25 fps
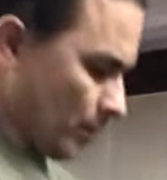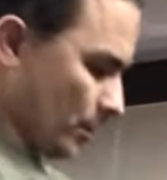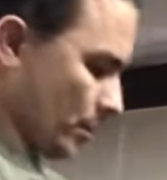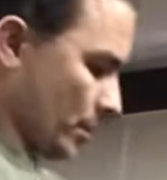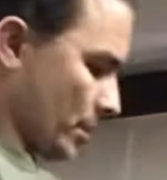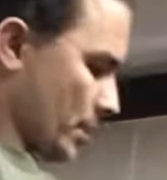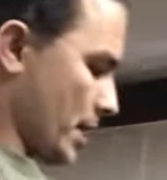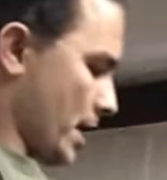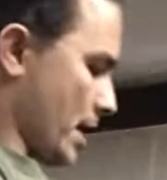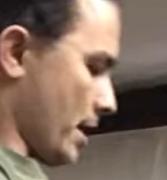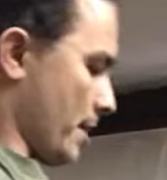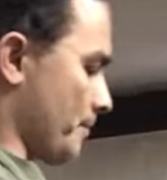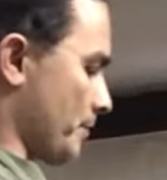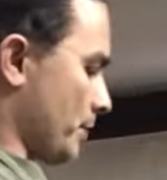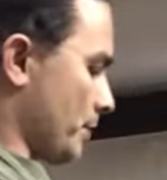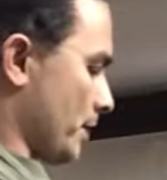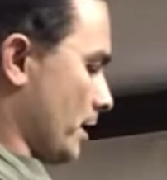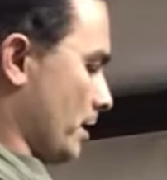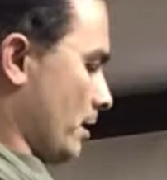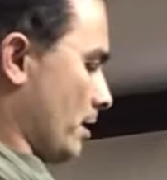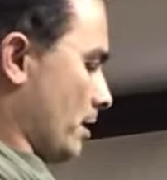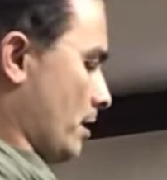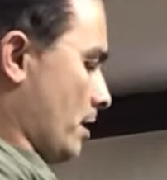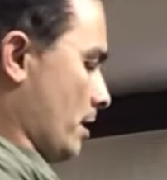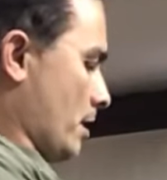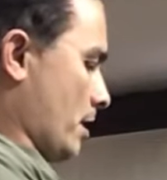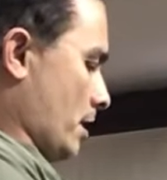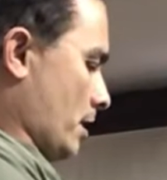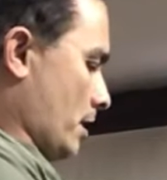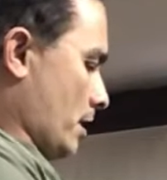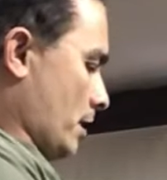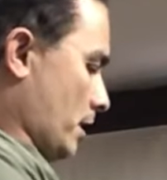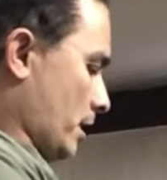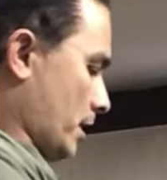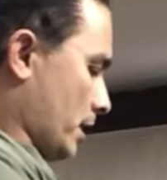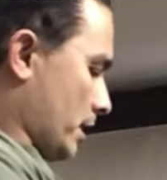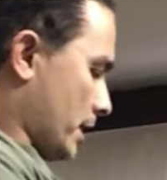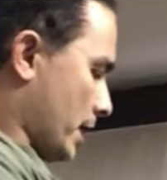Okay.
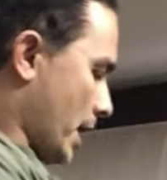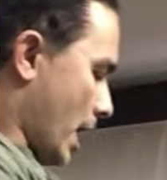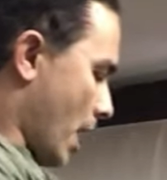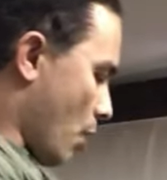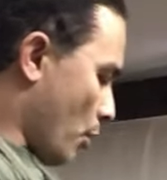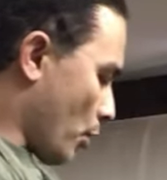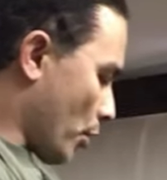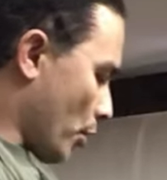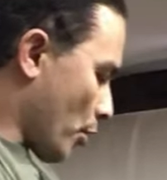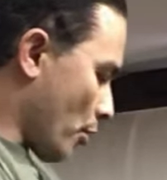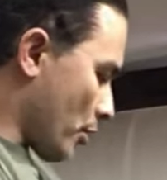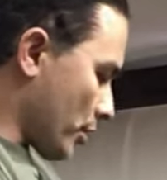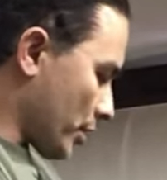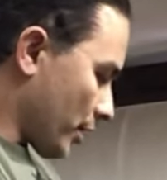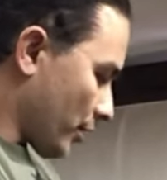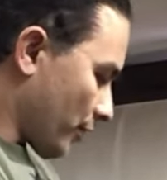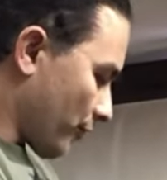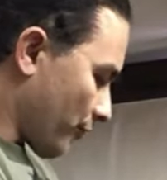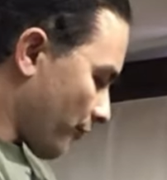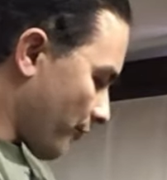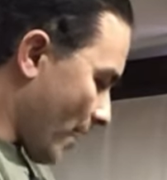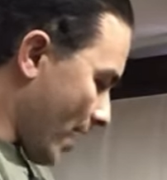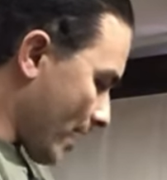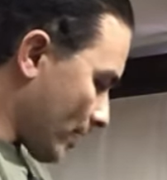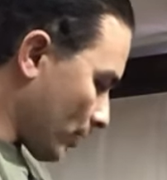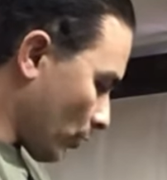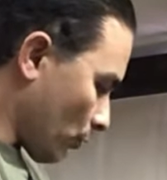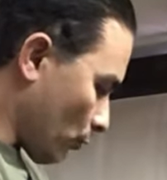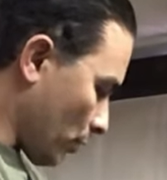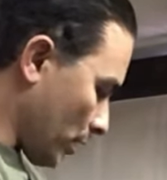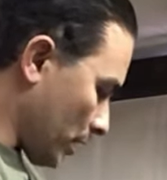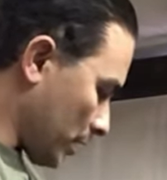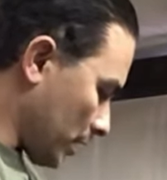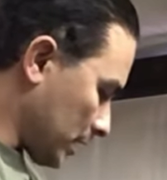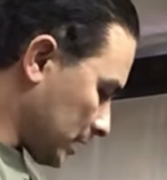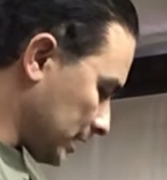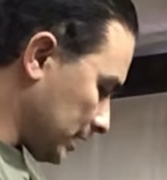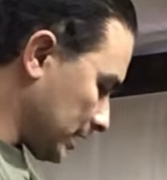Now we're going to the final one,
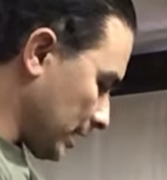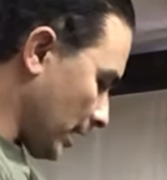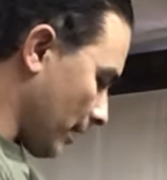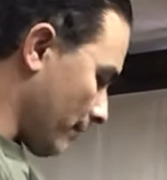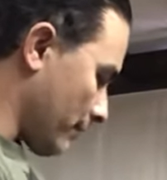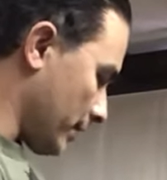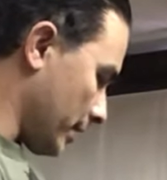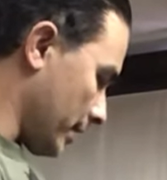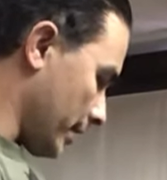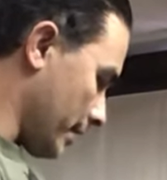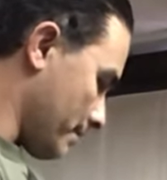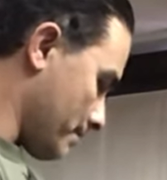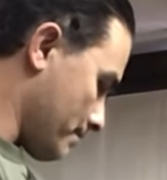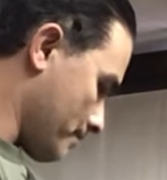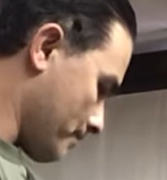the 70.